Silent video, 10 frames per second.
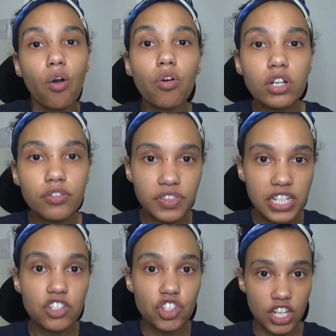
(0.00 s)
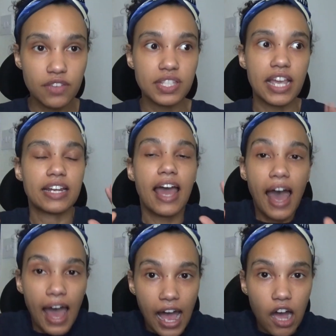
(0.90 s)
All of these shifts in
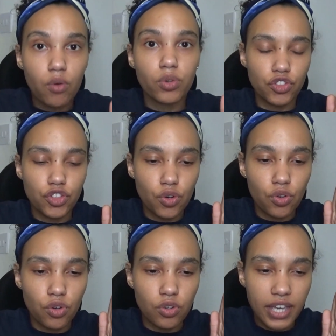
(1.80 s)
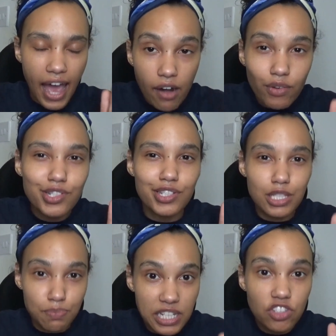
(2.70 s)
how your character's
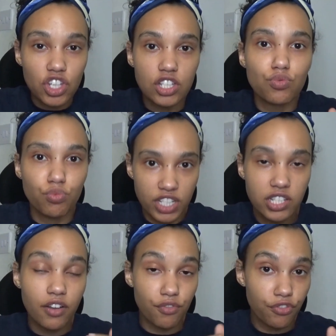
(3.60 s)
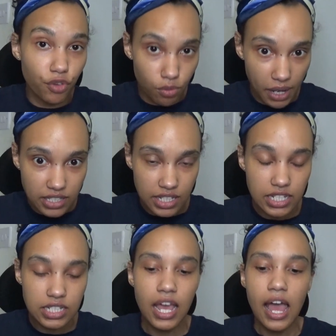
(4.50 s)
speech is written and
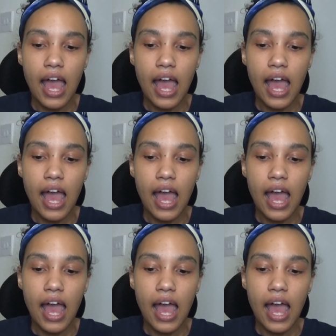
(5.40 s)
formatted